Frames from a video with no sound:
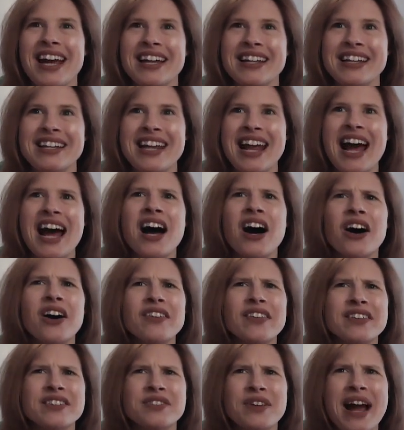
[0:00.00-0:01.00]
And then yeah,
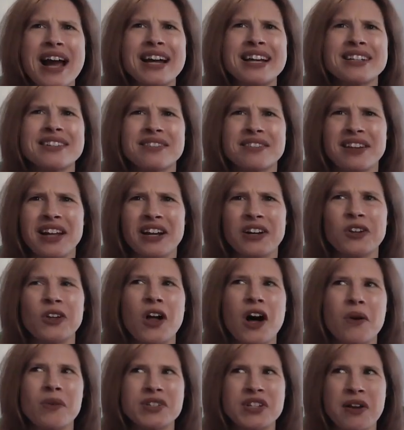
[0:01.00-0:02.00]
oh the dragon like
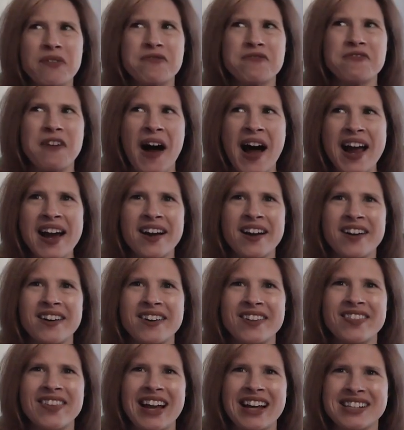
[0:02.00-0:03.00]
claw was on
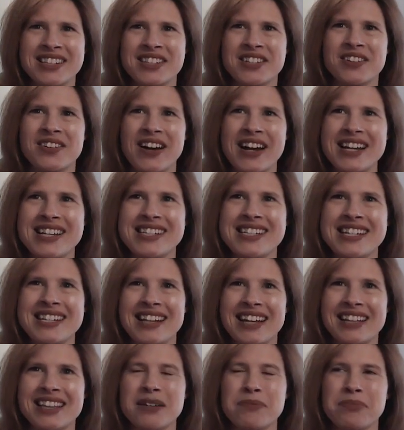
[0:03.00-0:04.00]
fire. That's crazy.
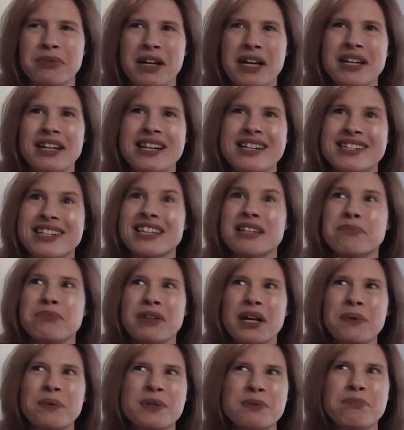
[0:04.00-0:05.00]
Like the blood, he said the
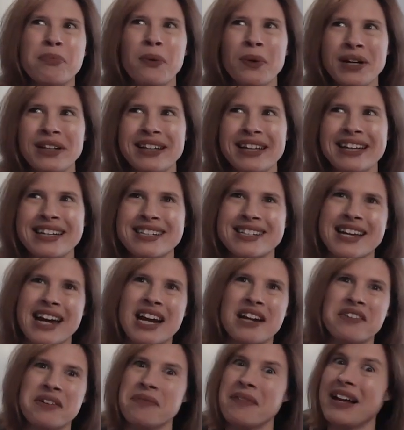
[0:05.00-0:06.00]
blood was boiling
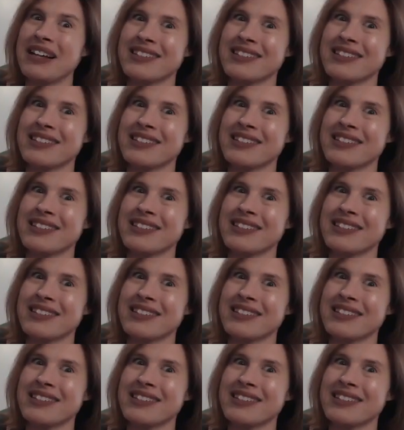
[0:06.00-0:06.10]
inside of him.